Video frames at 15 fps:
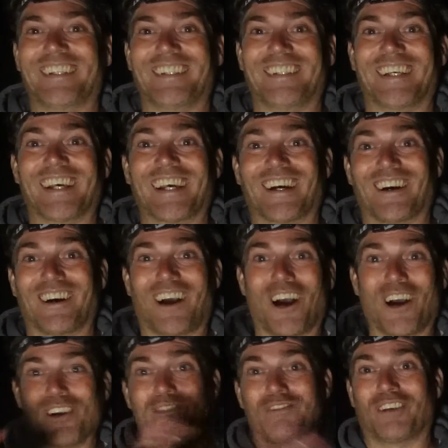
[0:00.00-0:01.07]
yeah,
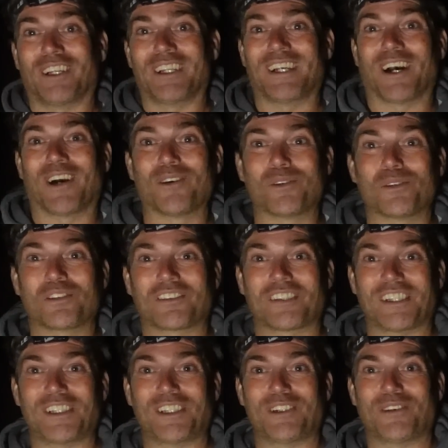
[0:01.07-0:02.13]
hopefully I will
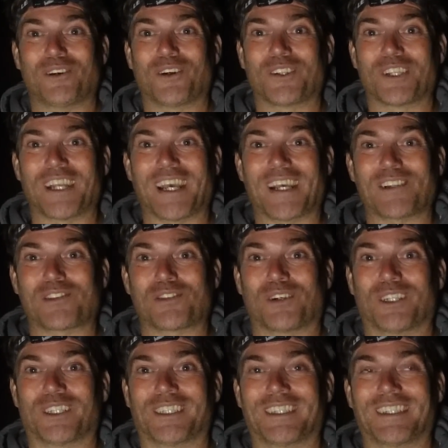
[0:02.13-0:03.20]
see you on the next
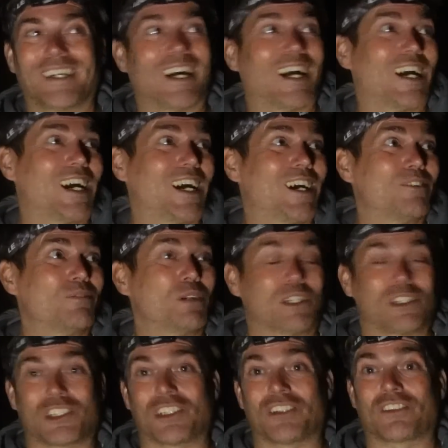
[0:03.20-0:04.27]
one.
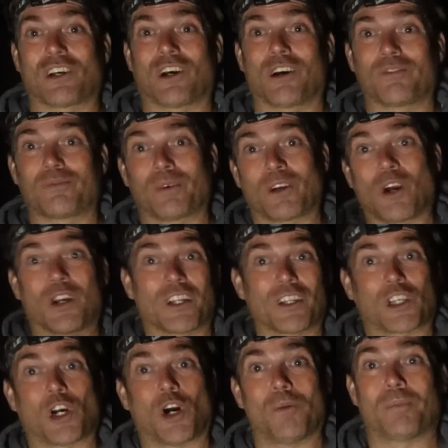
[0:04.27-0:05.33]
Which has we've got
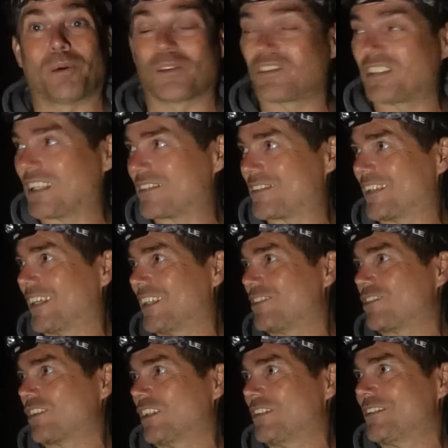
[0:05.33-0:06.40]
another comp on Saturday,
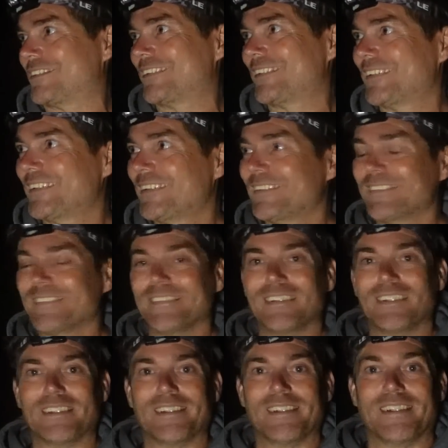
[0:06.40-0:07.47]
so
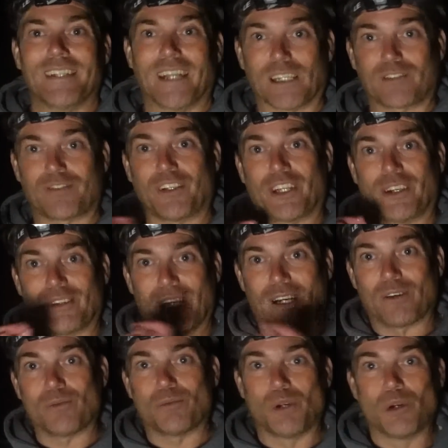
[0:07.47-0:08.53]
next video
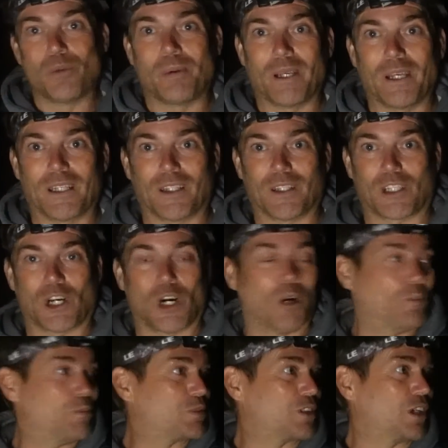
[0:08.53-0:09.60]
out will be another
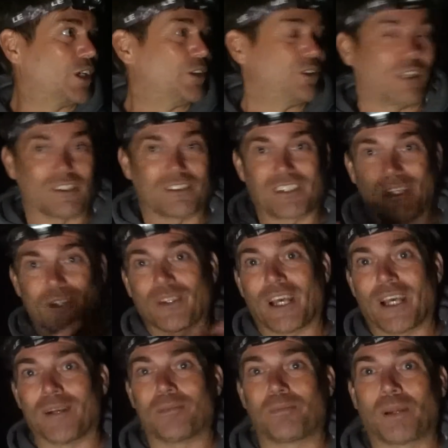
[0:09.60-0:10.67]
comp. So until
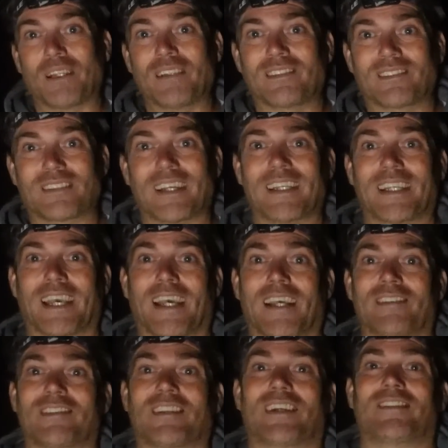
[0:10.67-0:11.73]
then, please take care,
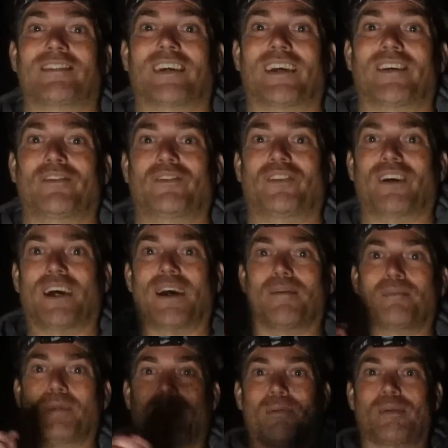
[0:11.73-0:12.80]
stay safe,
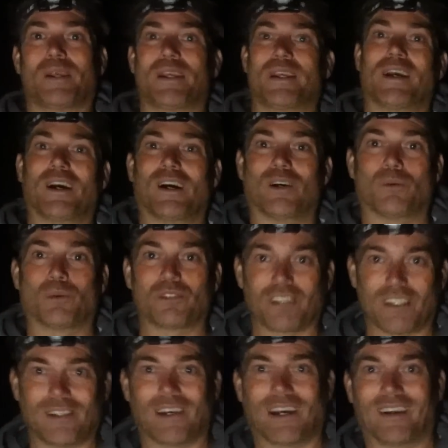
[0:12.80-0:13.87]
and maybe I will
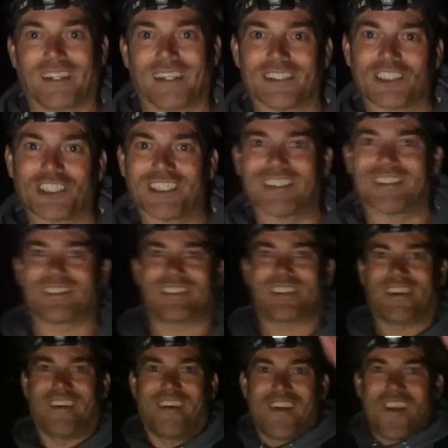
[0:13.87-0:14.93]
see you out there.
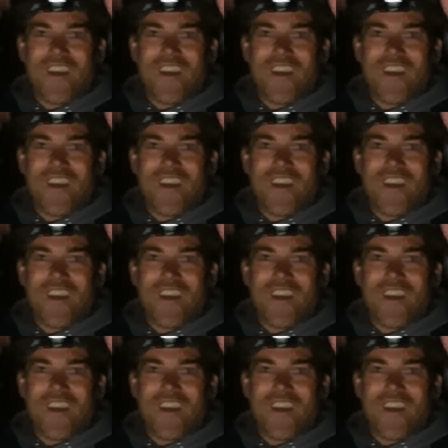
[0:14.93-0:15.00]
Cheers.